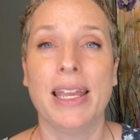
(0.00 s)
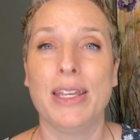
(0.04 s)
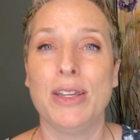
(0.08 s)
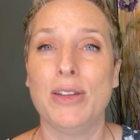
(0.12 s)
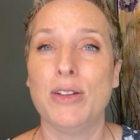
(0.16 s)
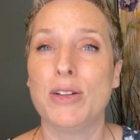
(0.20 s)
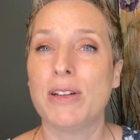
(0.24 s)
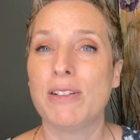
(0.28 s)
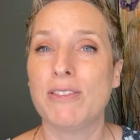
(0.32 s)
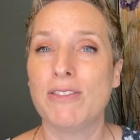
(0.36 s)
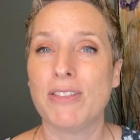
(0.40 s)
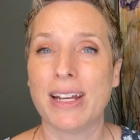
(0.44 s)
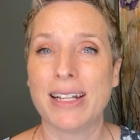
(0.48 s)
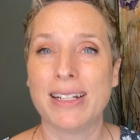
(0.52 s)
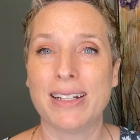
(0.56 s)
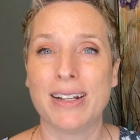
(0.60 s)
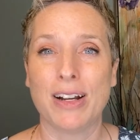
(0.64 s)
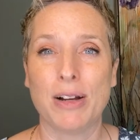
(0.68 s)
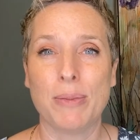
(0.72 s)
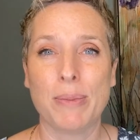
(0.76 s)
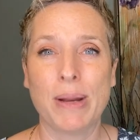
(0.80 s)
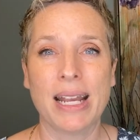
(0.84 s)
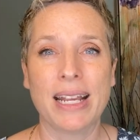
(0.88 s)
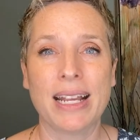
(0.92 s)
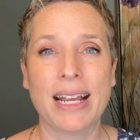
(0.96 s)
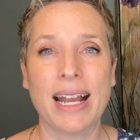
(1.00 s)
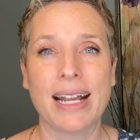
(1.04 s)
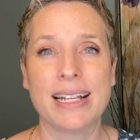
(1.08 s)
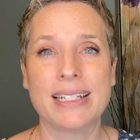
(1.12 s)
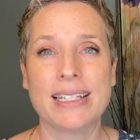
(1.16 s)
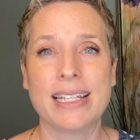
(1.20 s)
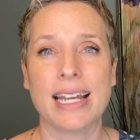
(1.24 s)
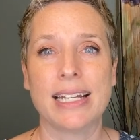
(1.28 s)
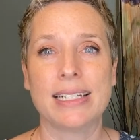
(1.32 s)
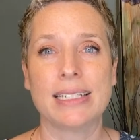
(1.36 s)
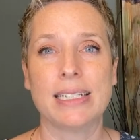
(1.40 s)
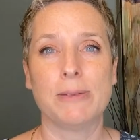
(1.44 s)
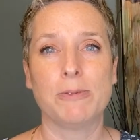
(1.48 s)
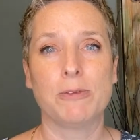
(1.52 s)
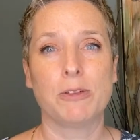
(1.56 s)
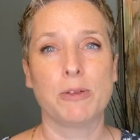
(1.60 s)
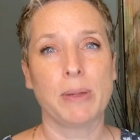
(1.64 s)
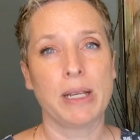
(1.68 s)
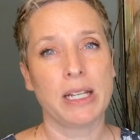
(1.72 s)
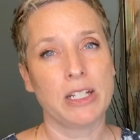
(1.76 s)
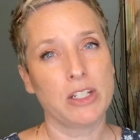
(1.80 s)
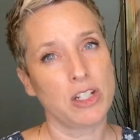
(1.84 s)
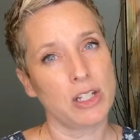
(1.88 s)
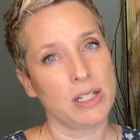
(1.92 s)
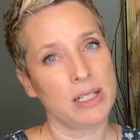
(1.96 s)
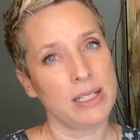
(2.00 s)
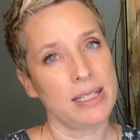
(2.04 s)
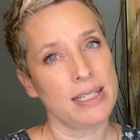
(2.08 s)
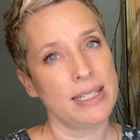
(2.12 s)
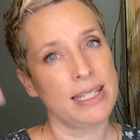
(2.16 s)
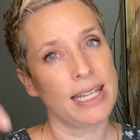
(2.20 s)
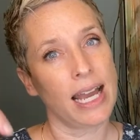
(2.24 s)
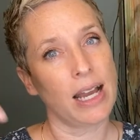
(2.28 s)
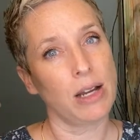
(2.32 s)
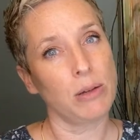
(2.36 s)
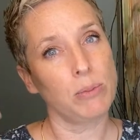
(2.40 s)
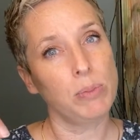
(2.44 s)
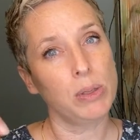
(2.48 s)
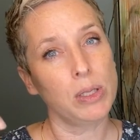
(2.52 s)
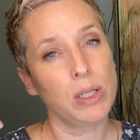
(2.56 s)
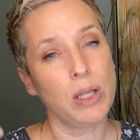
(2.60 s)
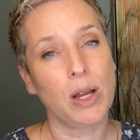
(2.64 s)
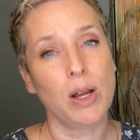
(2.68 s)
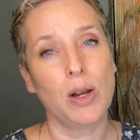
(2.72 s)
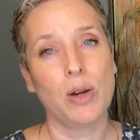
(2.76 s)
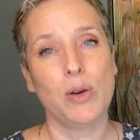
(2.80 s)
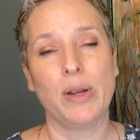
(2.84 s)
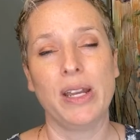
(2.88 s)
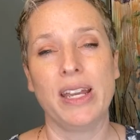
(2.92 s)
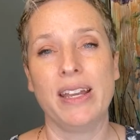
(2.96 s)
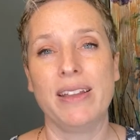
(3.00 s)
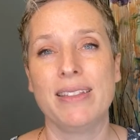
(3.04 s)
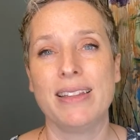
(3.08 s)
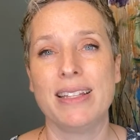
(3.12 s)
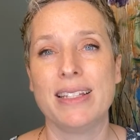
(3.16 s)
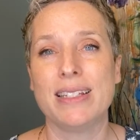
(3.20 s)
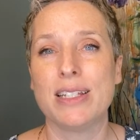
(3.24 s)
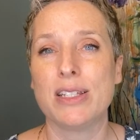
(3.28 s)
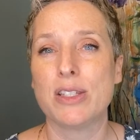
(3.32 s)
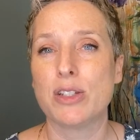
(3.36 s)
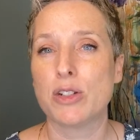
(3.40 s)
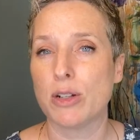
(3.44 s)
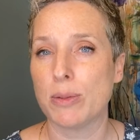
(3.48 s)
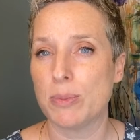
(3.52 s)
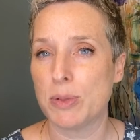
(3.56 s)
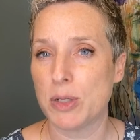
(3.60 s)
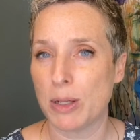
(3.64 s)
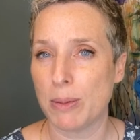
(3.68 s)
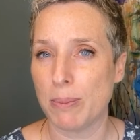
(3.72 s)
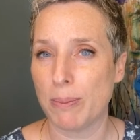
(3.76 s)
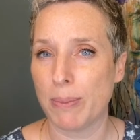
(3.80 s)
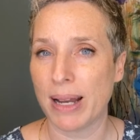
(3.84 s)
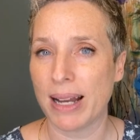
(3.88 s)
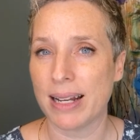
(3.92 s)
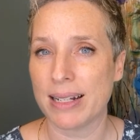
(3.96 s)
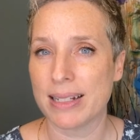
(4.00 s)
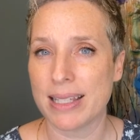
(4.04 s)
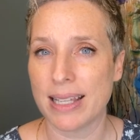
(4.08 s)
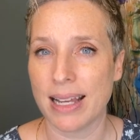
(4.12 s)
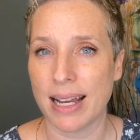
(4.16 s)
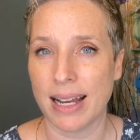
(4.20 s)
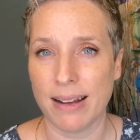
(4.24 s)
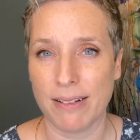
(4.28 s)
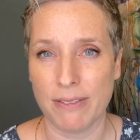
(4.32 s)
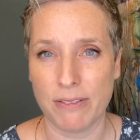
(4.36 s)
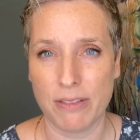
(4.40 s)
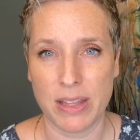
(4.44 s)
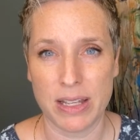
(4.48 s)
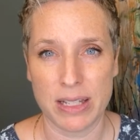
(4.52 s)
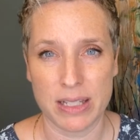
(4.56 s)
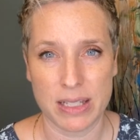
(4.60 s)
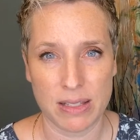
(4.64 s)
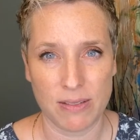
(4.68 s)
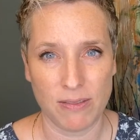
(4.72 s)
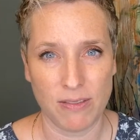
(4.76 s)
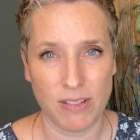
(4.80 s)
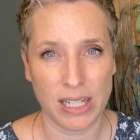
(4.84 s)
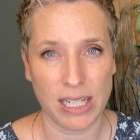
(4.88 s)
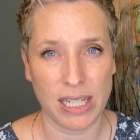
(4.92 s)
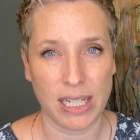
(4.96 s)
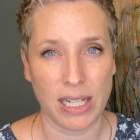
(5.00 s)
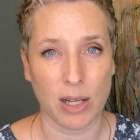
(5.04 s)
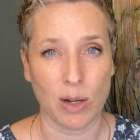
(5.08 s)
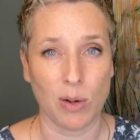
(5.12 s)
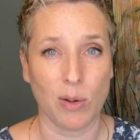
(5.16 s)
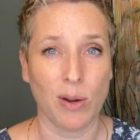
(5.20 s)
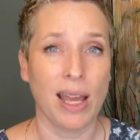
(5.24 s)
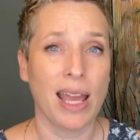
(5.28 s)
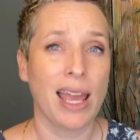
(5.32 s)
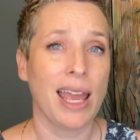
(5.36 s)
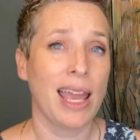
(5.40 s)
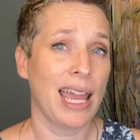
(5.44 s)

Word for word: You can find all my contact information down below in the description box of this video.